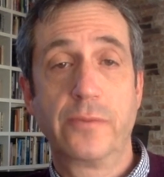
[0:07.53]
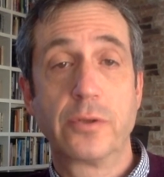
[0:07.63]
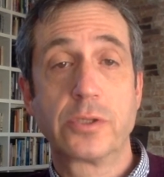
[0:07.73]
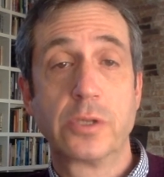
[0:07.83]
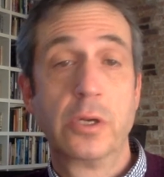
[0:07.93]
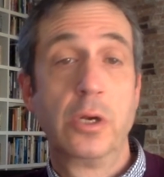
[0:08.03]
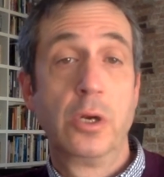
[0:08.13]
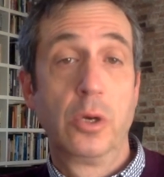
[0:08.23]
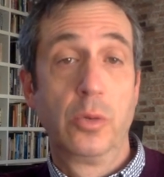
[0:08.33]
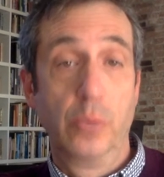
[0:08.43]
First,
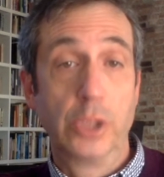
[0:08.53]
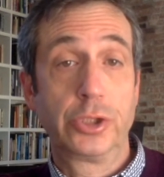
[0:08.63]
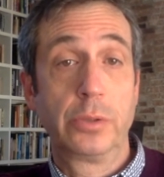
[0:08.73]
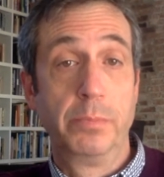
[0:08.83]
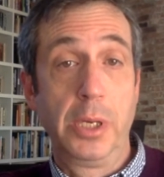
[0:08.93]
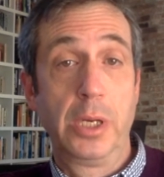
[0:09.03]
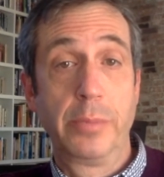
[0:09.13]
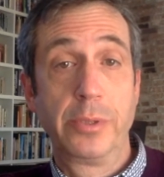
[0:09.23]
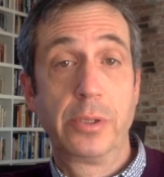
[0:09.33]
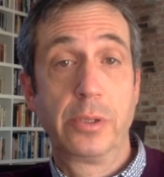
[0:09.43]
Russia
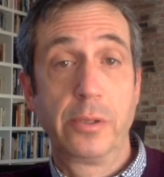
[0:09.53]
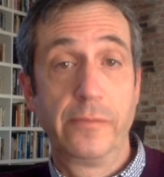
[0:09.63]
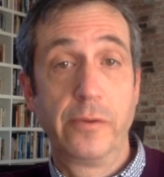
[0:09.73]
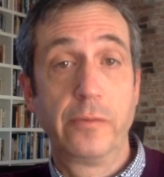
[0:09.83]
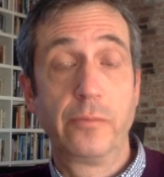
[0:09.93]
bombed Lviv,